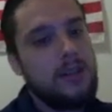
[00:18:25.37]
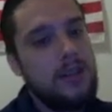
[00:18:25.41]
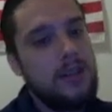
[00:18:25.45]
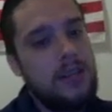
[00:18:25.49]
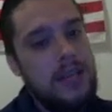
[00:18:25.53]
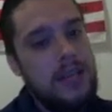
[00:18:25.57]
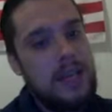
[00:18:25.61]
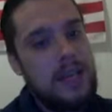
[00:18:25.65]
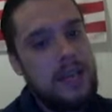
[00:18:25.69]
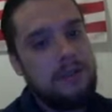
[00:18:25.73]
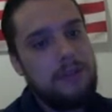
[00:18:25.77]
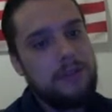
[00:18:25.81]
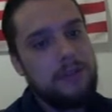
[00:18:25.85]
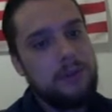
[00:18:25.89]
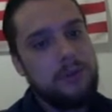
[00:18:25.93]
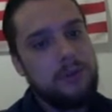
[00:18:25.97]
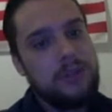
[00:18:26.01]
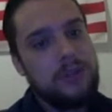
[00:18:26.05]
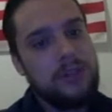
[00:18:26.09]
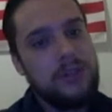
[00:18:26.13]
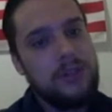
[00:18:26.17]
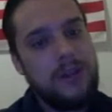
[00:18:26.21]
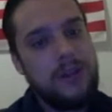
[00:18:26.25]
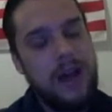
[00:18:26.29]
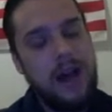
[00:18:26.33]
If you
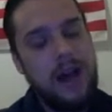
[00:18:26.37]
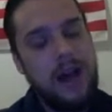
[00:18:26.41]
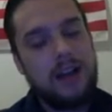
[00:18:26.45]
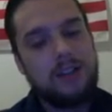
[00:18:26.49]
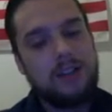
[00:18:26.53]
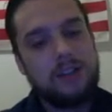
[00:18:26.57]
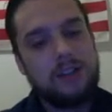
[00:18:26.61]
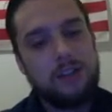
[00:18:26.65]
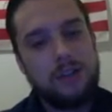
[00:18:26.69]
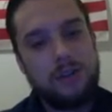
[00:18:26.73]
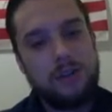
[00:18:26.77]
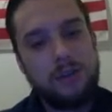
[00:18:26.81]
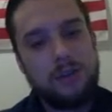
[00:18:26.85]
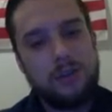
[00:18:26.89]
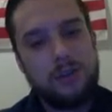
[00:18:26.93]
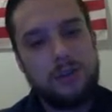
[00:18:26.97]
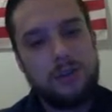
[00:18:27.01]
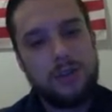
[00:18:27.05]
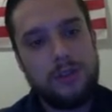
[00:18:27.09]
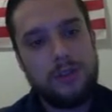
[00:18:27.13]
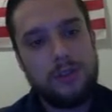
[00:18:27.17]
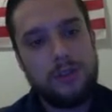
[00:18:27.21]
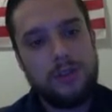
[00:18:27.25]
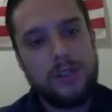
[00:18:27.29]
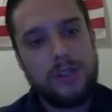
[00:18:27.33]
did not choose to
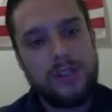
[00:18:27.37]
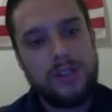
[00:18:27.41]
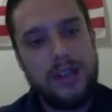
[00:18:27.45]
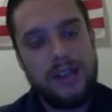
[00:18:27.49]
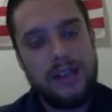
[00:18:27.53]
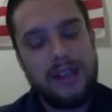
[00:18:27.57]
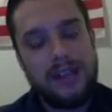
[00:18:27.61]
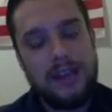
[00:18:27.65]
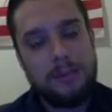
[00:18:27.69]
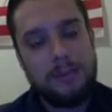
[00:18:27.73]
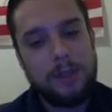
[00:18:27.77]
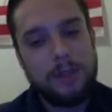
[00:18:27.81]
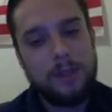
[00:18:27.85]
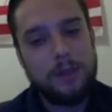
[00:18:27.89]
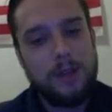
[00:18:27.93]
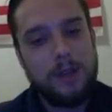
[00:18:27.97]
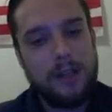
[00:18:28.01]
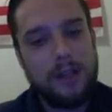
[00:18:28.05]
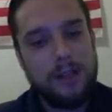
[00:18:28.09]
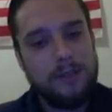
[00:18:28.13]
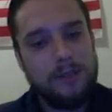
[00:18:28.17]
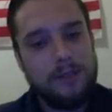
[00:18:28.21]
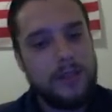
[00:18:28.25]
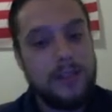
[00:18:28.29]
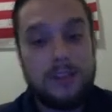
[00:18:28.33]
use a dynamic
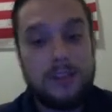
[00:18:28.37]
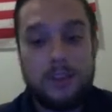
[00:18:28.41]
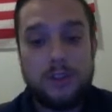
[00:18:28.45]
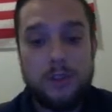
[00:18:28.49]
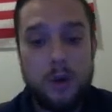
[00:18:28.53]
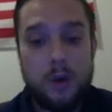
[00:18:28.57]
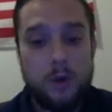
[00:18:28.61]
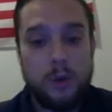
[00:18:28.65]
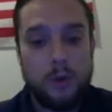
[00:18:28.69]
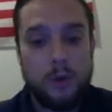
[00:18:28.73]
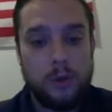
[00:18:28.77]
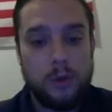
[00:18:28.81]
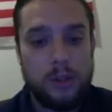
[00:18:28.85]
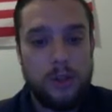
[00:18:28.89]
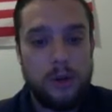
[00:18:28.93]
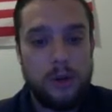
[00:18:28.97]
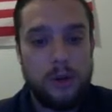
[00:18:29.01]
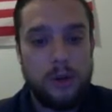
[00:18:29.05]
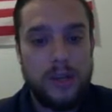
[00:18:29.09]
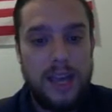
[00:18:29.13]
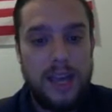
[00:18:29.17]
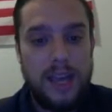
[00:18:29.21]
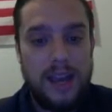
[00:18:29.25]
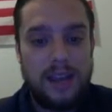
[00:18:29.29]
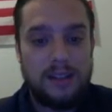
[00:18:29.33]
creative, that's totally
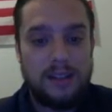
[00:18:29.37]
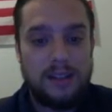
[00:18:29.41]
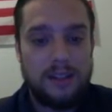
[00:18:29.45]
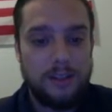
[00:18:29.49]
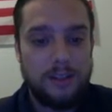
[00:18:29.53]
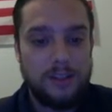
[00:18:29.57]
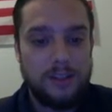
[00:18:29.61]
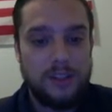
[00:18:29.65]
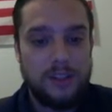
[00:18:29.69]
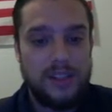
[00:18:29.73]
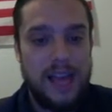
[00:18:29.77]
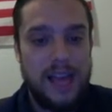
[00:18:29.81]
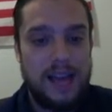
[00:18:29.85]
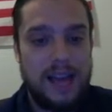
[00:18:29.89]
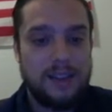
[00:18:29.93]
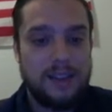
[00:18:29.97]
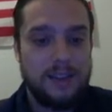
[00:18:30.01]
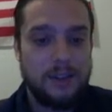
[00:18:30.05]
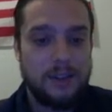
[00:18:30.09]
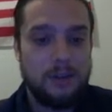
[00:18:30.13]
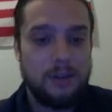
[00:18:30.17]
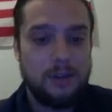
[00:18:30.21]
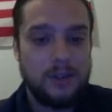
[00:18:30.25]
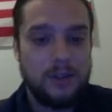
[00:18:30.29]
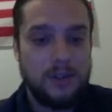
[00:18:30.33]
okay. It'll just ask
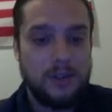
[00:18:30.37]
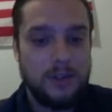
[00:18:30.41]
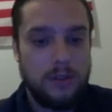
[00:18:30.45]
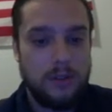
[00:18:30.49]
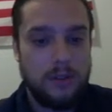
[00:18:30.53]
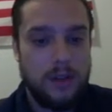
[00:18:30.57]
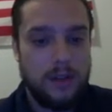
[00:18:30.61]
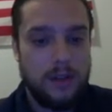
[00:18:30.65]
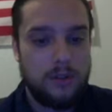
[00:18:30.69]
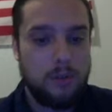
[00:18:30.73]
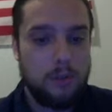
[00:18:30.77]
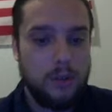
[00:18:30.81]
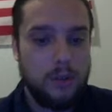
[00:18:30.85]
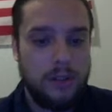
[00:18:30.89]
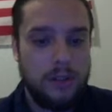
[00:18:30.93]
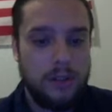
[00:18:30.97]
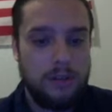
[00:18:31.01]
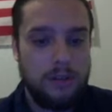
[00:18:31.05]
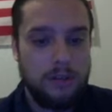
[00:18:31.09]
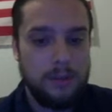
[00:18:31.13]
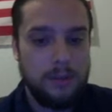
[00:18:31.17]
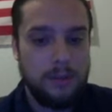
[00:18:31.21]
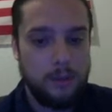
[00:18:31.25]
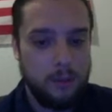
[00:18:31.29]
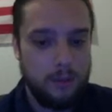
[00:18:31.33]
you to select one
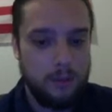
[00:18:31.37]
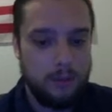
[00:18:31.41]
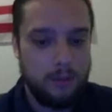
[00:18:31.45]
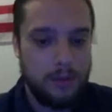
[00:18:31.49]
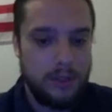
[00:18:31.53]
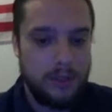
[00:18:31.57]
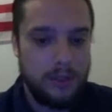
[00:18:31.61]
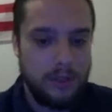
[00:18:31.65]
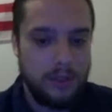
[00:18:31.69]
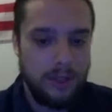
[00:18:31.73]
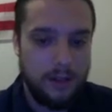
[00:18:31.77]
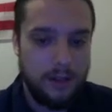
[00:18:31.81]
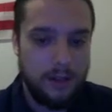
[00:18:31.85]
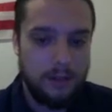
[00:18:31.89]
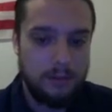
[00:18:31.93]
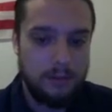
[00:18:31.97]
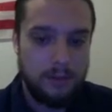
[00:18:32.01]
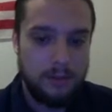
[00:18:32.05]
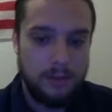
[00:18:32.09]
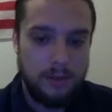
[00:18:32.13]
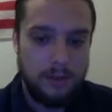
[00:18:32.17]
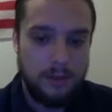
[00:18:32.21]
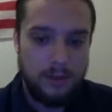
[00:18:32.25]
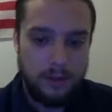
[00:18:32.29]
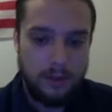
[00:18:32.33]
image or video.
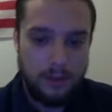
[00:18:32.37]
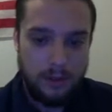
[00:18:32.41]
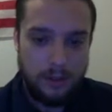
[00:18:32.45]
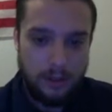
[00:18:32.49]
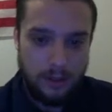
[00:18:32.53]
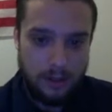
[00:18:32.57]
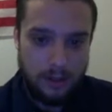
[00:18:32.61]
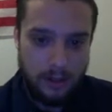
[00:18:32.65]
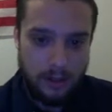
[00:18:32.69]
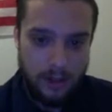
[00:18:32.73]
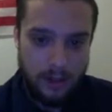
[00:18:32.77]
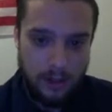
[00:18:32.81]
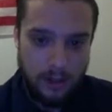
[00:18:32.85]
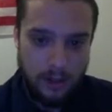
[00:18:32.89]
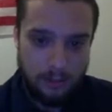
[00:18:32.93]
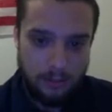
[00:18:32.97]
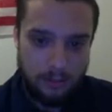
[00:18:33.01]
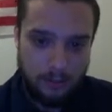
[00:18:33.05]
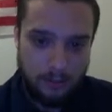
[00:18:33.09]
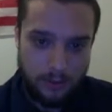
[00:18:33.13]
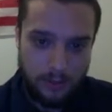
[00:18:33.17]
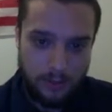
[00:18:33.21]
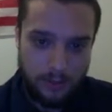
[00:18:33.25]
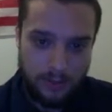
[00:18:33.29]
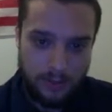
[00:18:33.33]

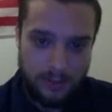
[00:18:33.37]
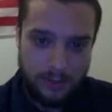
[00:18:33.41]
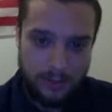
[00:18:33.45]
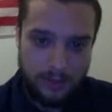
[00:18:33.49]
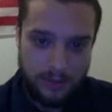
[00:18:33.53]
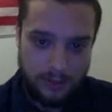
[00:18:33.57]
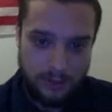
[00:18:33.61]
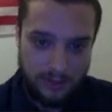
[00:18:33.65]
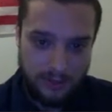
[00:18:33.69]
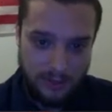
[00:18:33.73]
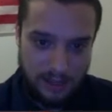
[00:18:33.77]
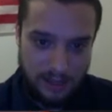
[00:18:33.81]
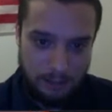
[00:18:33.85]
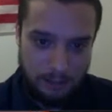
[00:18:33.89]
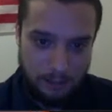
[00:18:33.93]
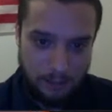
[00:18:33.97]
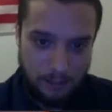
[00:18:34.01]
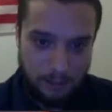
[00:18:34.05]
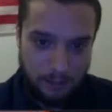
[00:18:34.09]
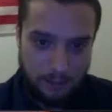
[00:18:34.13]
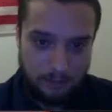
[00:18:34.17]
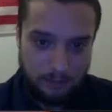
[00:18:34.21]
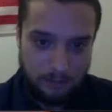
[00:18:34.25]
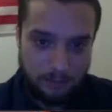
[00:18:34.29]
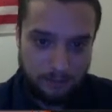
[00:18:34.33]
For this
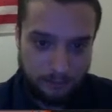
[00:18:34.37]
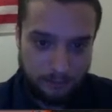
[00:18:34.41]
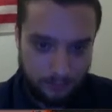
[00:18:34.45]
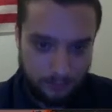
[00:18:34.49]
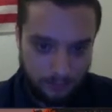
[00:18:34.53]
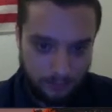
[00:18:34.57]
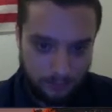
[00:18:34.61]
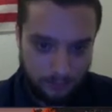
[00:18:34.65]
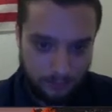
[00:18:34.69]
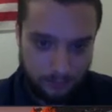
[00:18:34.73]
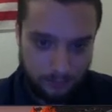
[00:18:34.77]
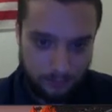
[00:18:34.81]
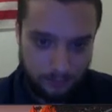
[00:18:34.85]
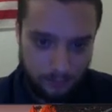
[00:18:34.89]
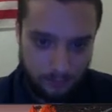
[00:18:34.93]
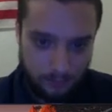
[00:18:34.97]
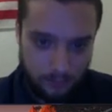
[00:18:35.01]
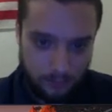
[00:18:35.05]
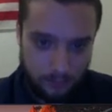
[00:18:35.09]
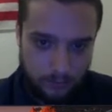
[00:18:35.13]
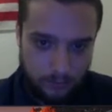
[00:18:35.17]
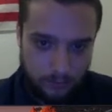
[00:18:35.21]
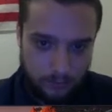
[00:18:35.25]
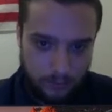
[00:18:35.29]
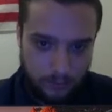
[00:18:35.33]
example,
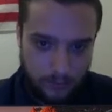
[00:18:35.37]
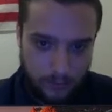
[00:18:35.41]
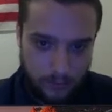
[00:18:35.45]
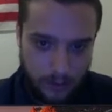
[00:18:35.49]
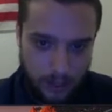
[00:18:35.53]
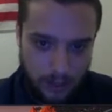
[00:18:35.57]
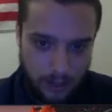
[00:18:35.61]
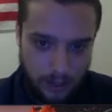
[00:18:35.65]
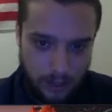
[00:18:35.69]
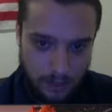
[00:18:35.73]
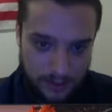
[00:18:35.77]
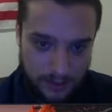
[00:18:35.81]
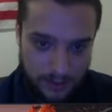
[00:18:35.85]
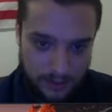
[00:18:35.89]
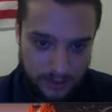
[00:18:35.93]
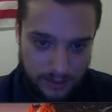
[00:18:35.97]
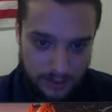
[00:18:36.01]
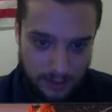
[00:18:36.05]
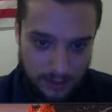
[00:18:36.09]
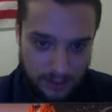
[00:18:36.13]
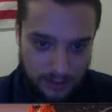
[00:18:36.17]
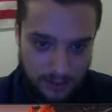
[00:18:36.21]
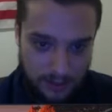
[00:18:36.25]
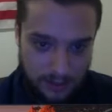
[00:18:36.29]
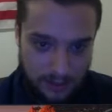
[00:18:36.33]
I'm going to
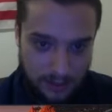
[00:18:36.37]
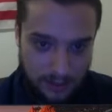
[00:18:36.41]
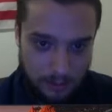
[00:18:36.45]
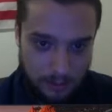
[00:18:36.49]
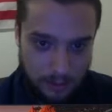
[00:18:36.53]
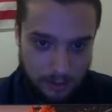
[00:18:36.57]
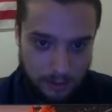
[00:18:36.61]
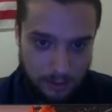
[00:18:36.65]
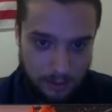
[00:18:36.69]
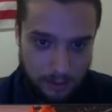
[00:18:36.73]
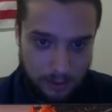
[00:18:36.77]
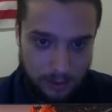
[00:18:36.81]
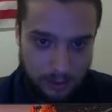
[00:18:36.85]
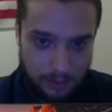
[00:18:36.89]
select an image.